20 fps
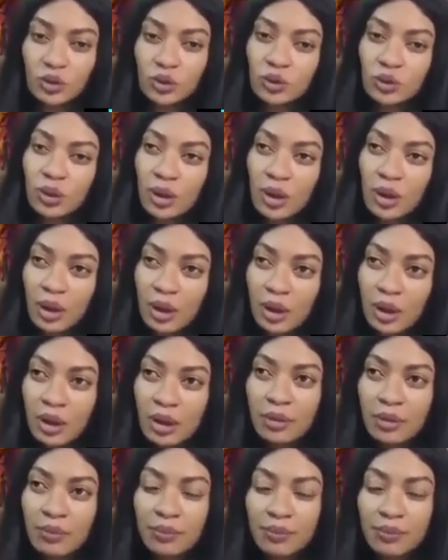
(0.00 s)
to
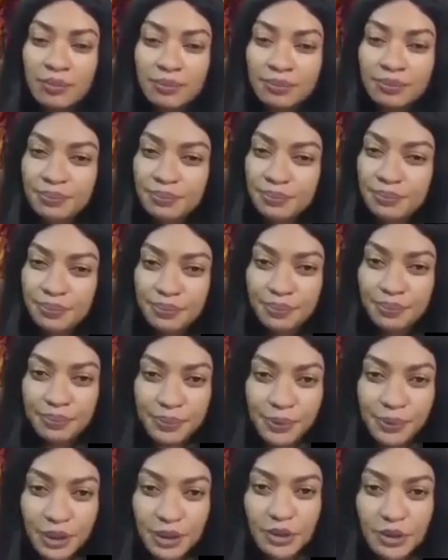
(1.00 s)

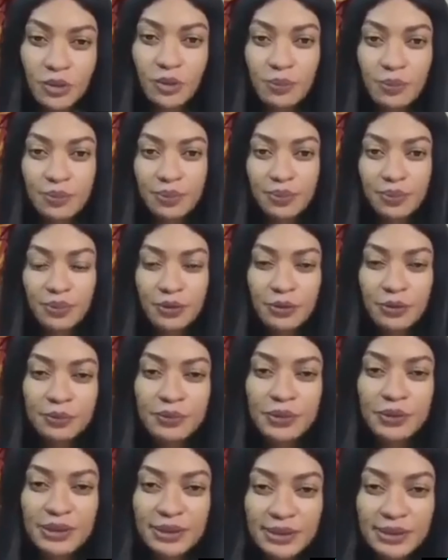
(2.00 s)
pick up the
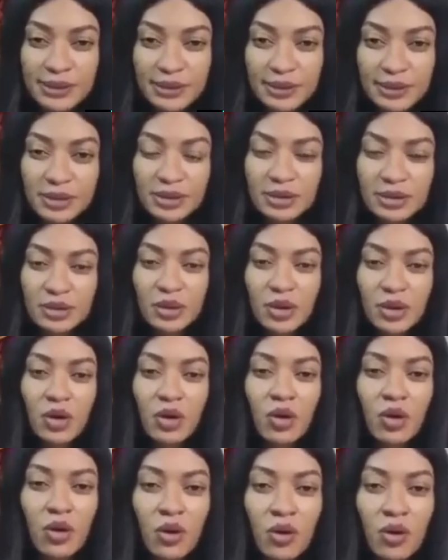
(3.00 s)
pieces
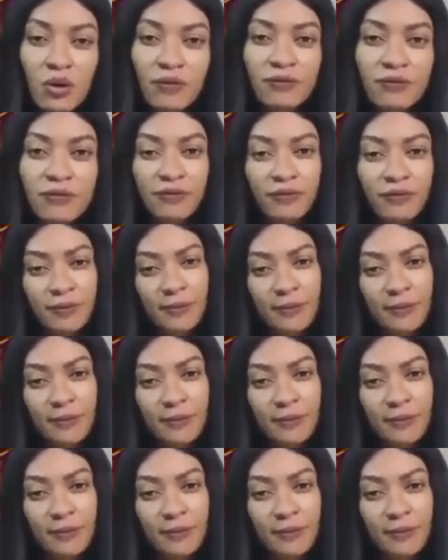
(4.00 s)
of